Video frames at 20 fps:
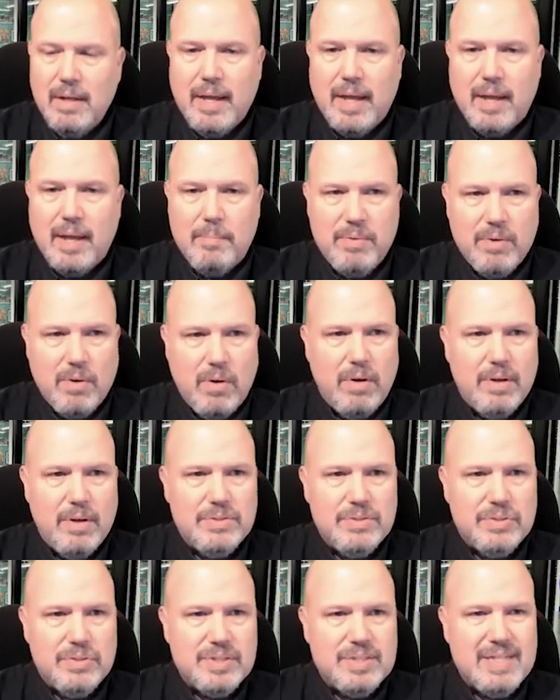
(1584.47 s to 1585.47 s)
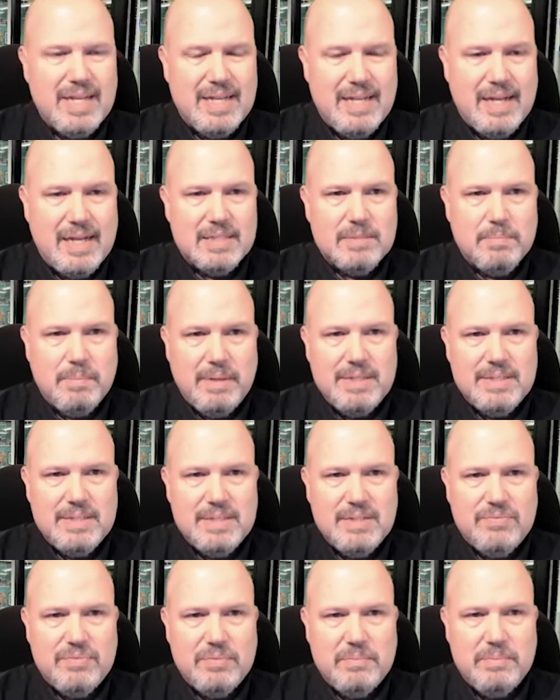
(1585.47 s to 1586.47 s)
and beyond just task-based
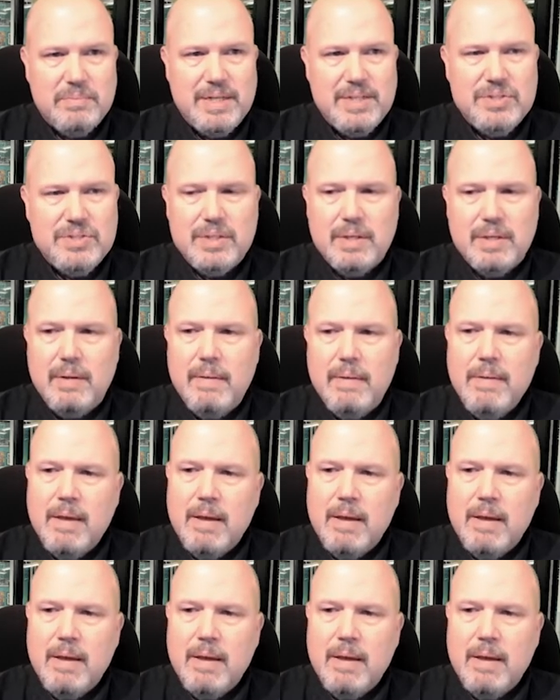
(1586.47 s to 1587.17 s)
information.